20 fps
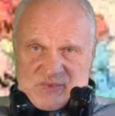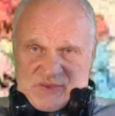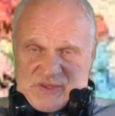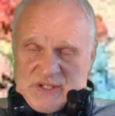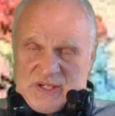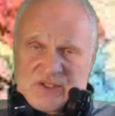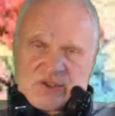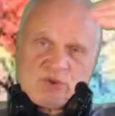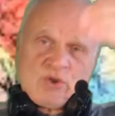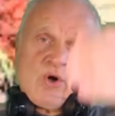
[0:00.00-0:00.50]

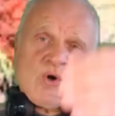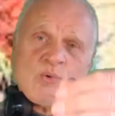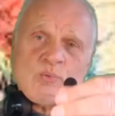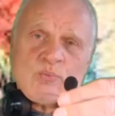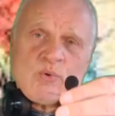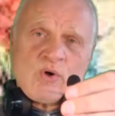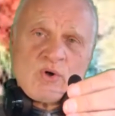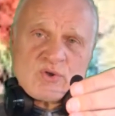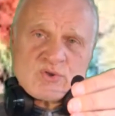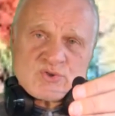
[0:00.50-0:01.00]
They don't
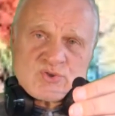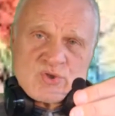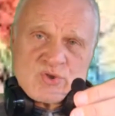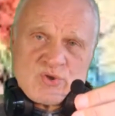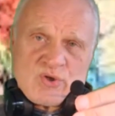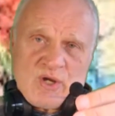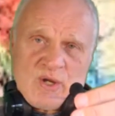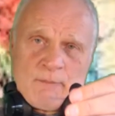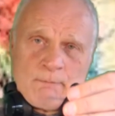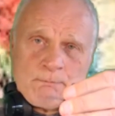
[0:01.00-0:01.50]
want
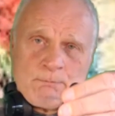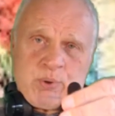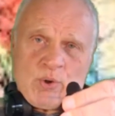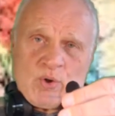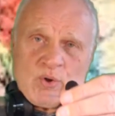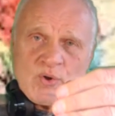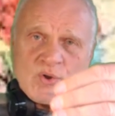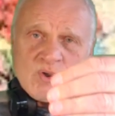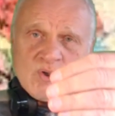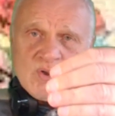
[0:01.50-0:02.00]
to
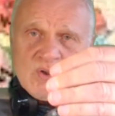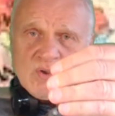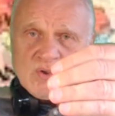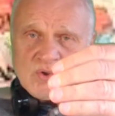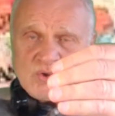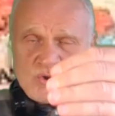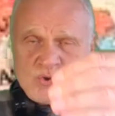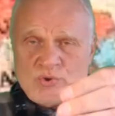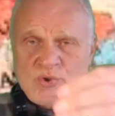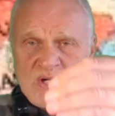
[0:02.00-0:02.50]
import
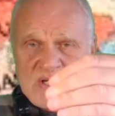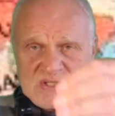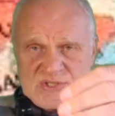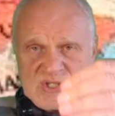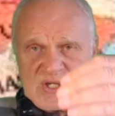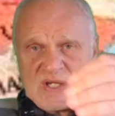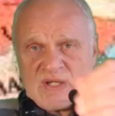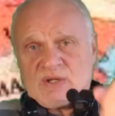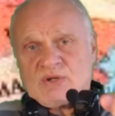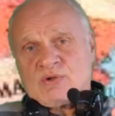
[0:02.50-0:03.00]

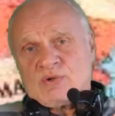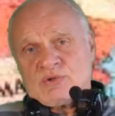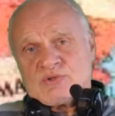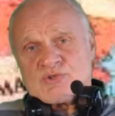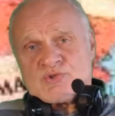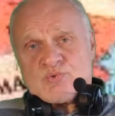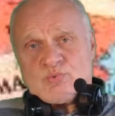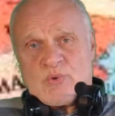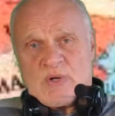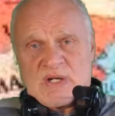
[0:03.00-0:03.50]
USA
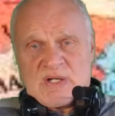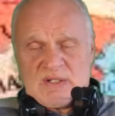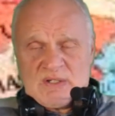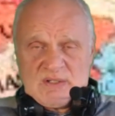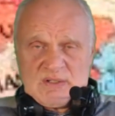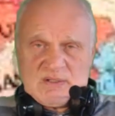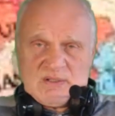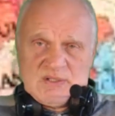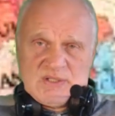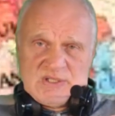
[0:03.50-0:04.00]
goods
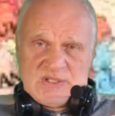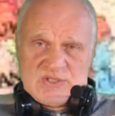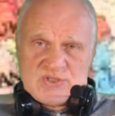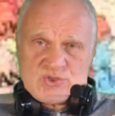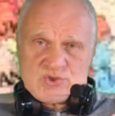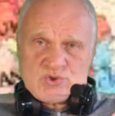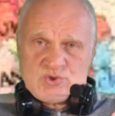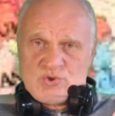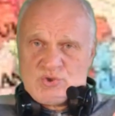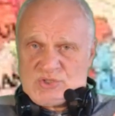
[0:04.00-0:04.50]
when
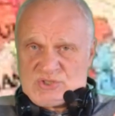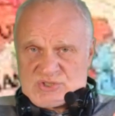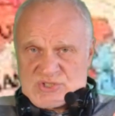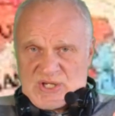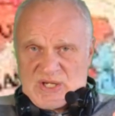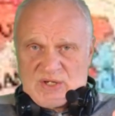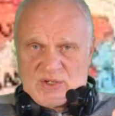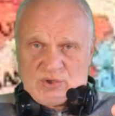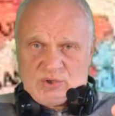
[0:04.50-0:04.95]
these USA